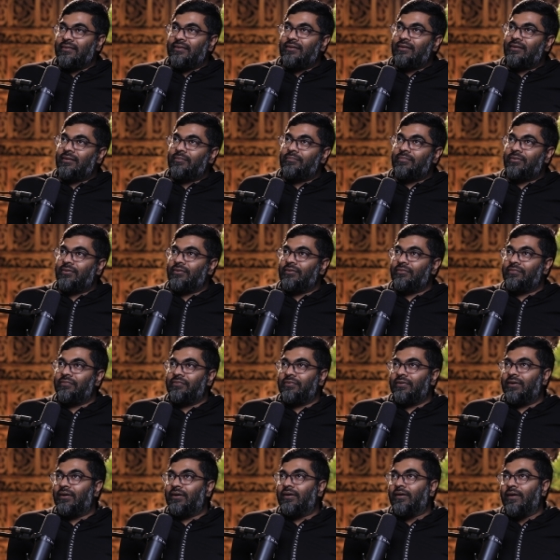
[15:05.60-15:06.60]
in terms of
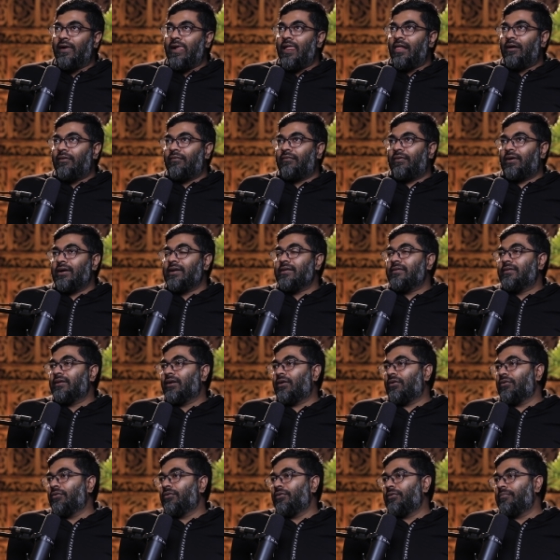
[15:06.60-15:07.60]
what is the
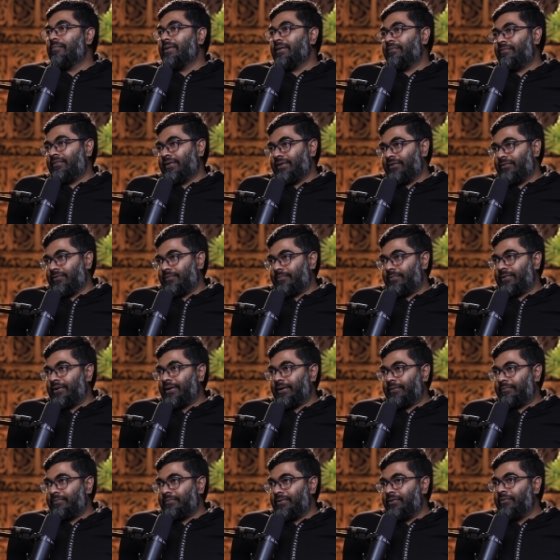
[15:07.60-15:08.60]
roadmap for your
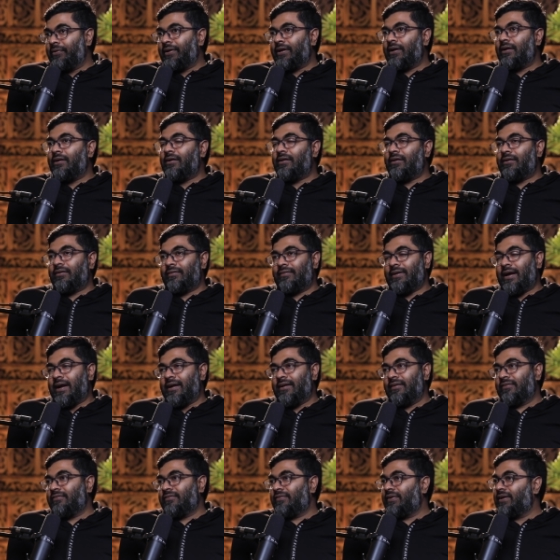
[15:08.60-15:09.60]
product. You cannot
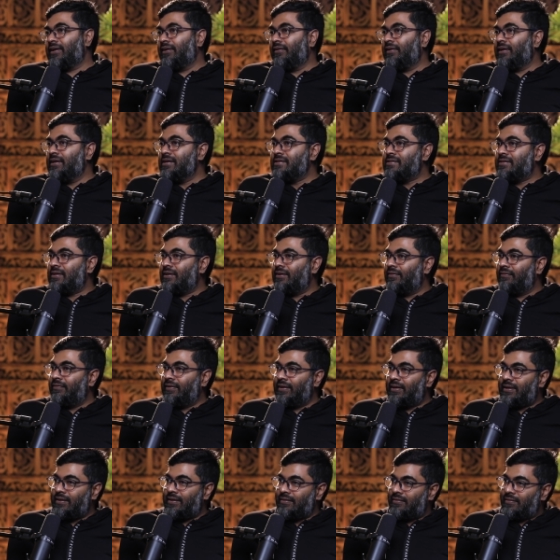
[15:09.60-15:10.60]
satisfy each and
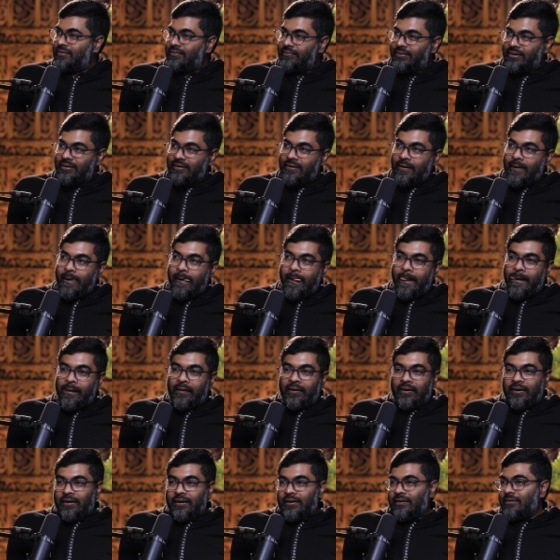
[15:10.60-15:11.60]
every customer.
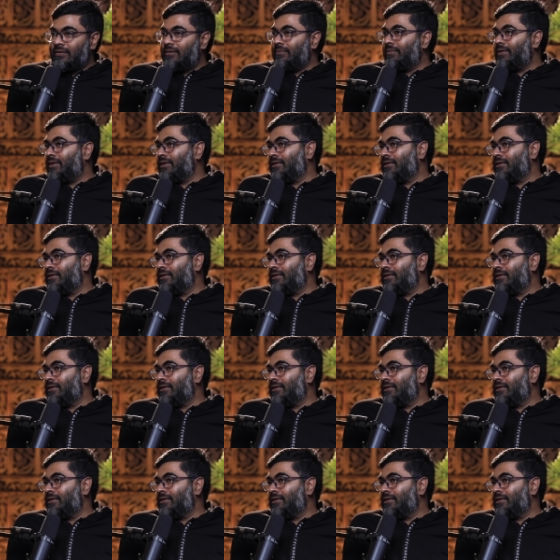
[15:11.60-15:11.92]
Customer